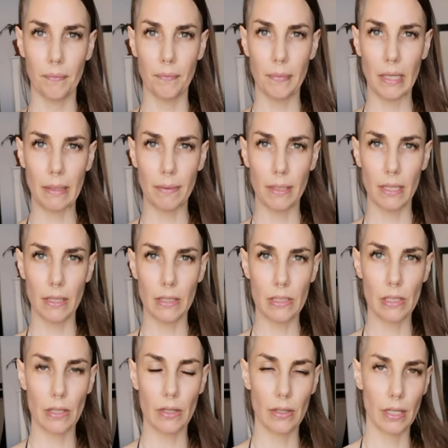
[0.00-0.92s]
Maybe
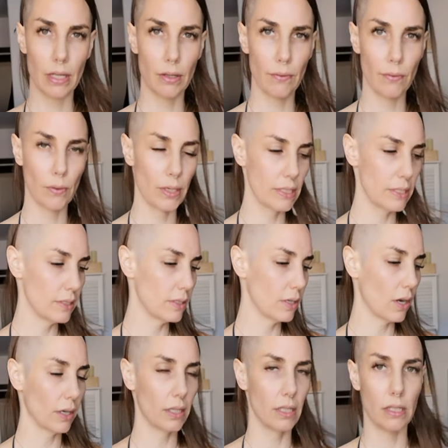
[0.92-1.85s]
there's a little inner voice
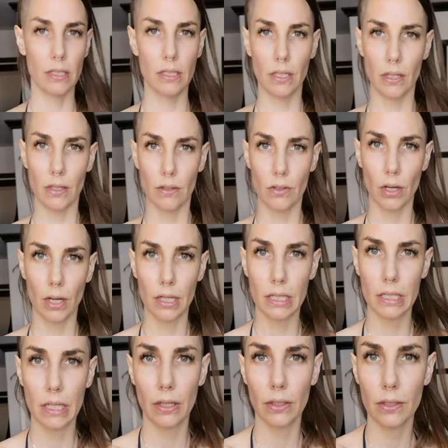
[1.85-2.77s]
talking to you, trying
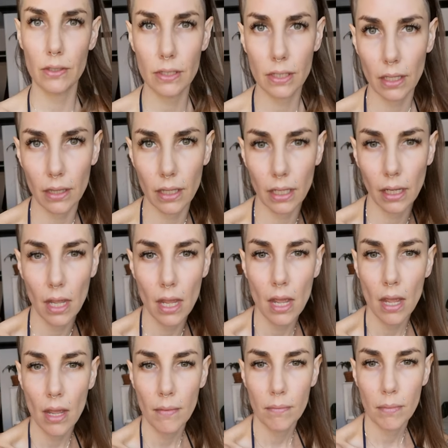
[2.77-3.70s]
to tell you something.
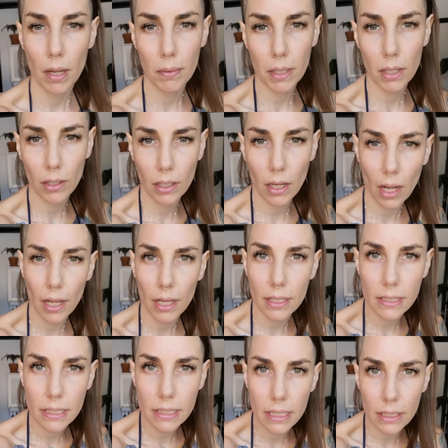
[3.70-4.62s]
Maybe your gut
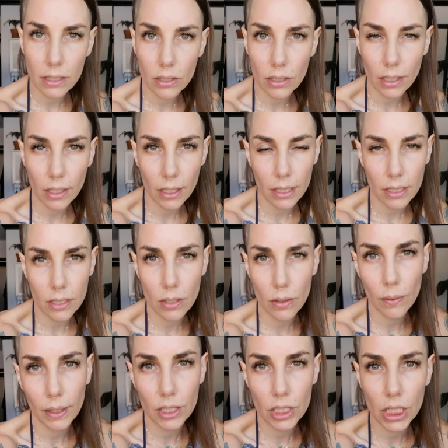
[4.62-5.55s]
instinct or your
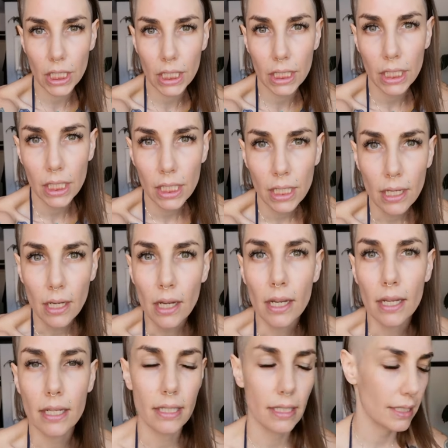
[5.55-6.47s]
intuition
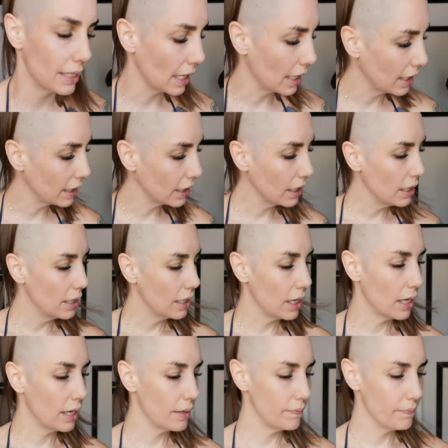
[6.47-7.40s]
is saying,
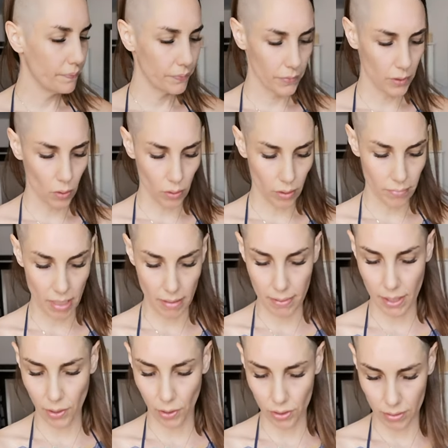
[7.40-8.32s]
um, or
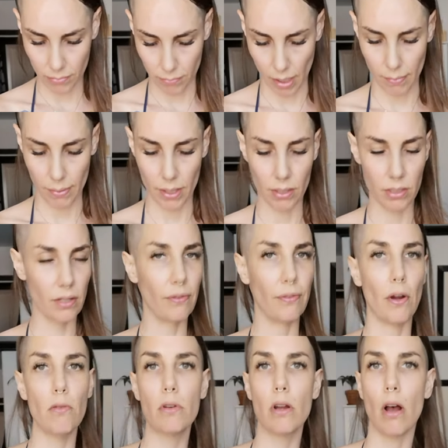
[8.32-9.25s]
maybe there's maybe there's a
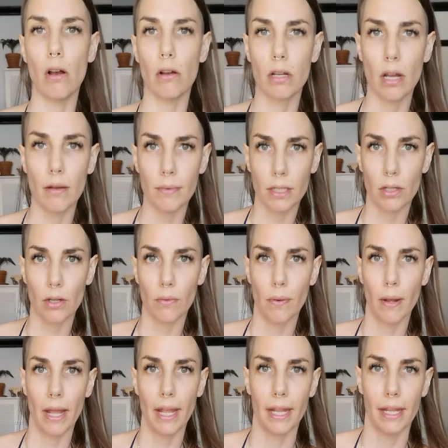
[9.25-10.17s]
phone call coming your
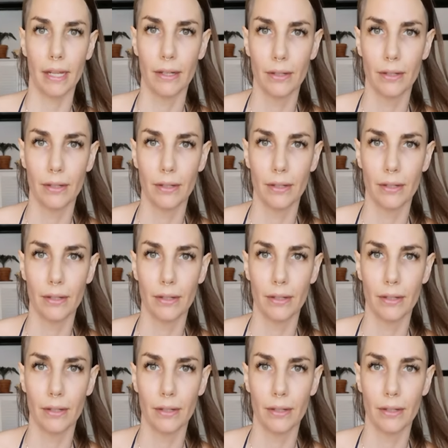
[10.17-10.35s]
way.